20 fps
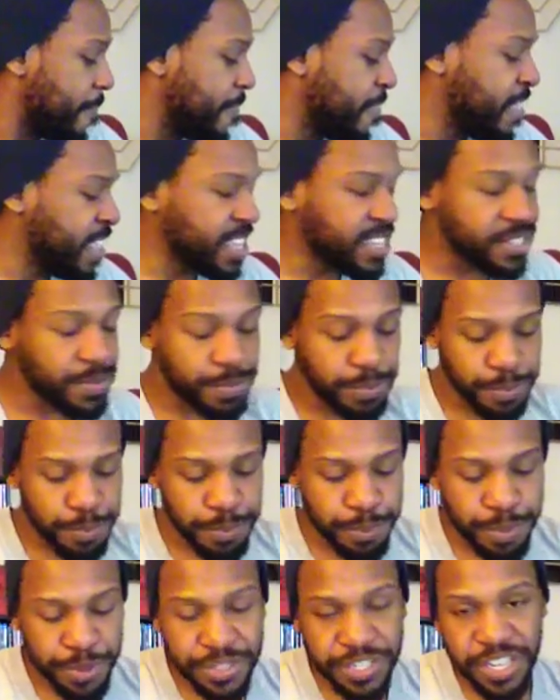This
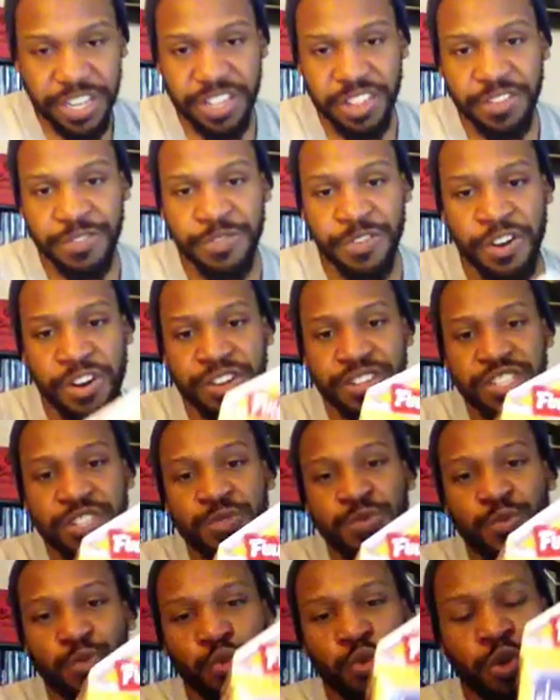particular
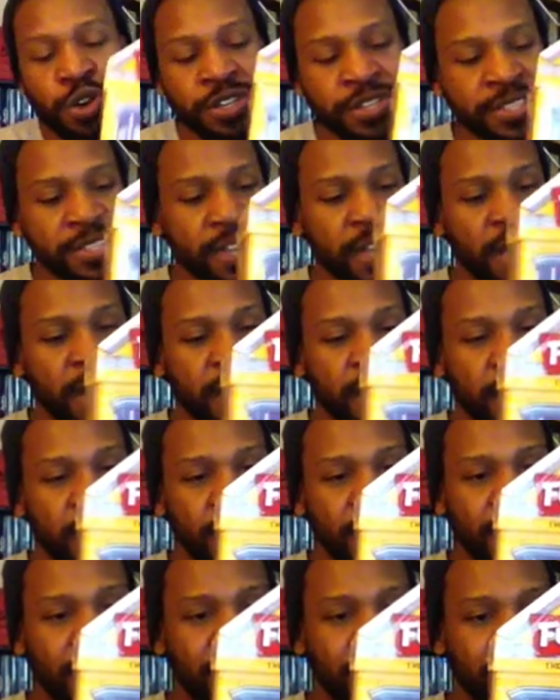version was
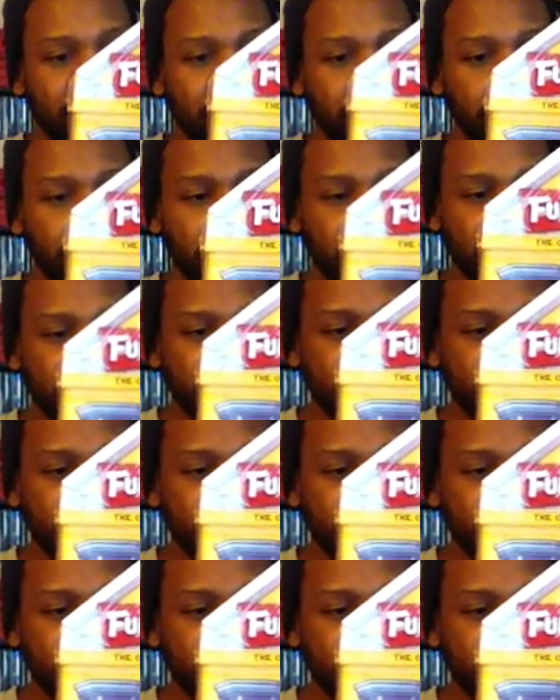a limited